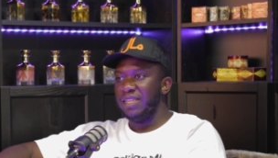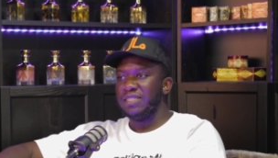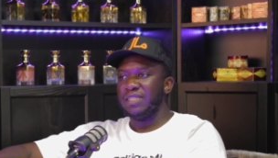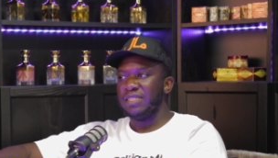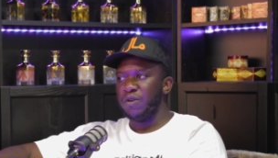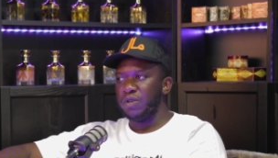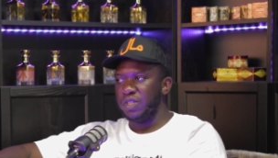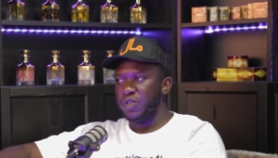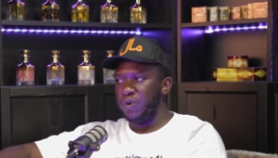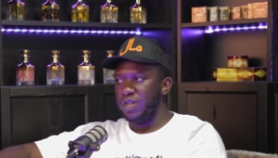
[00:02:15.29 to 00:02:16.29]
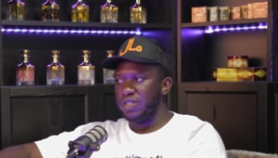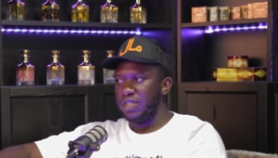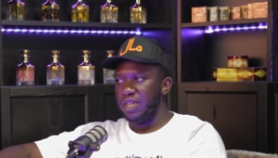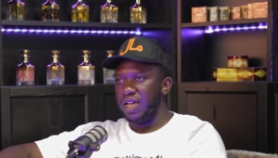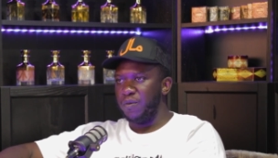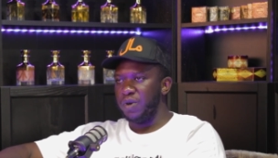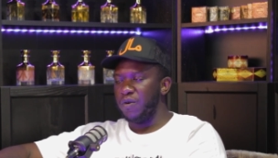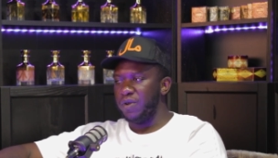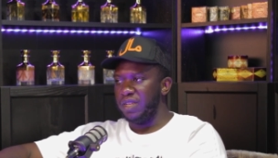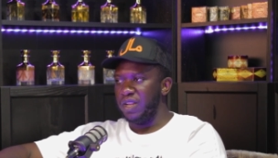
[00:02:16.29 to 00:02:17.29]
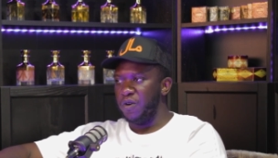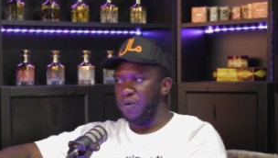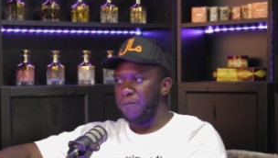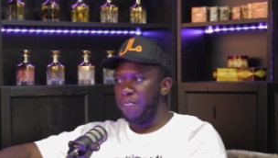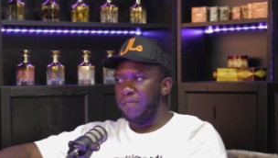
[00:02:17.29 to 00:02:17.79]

this is a serious situation because we already know